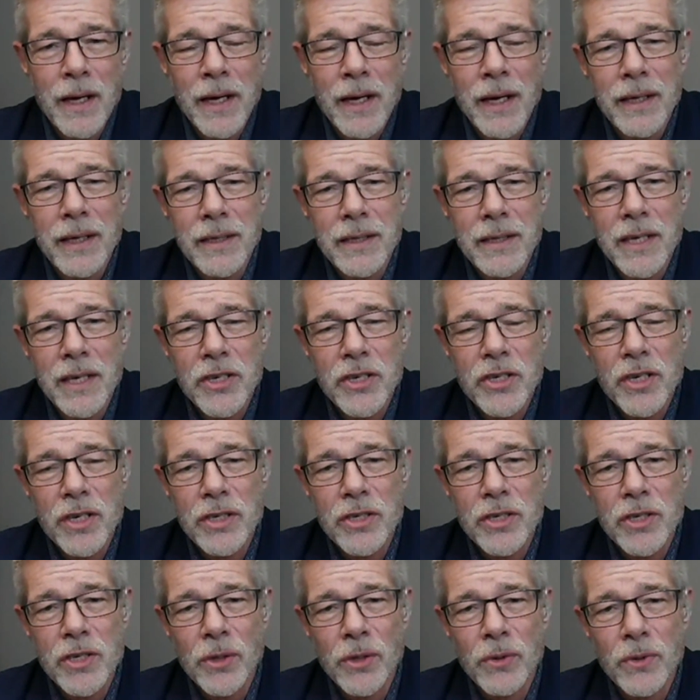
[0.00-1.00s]
and teaching
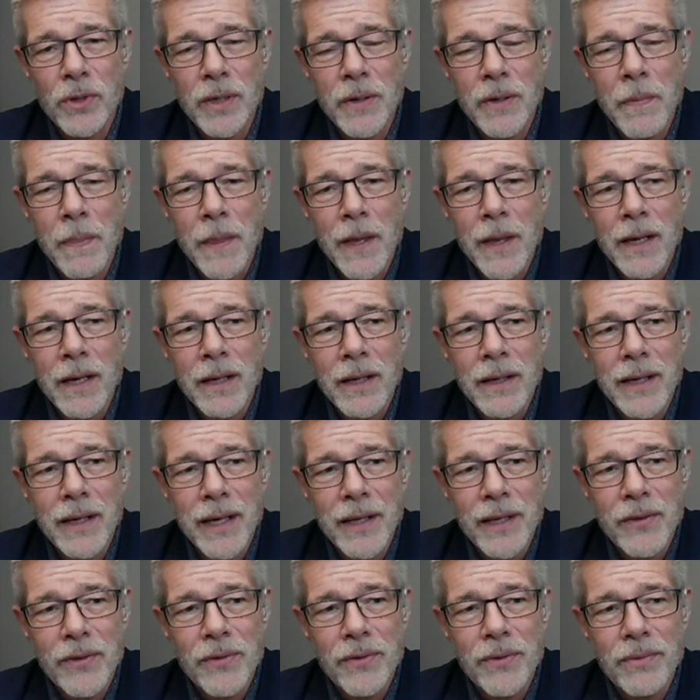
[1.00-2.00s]
children
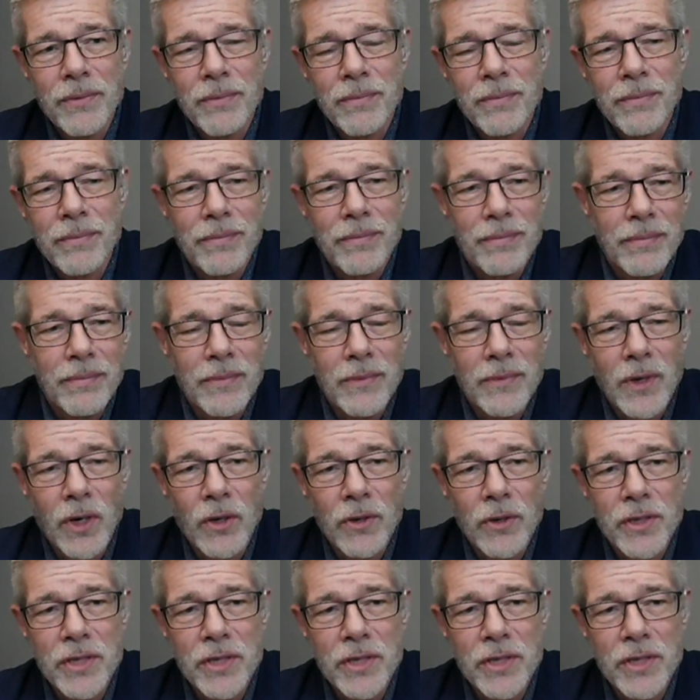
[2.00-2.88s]
that all these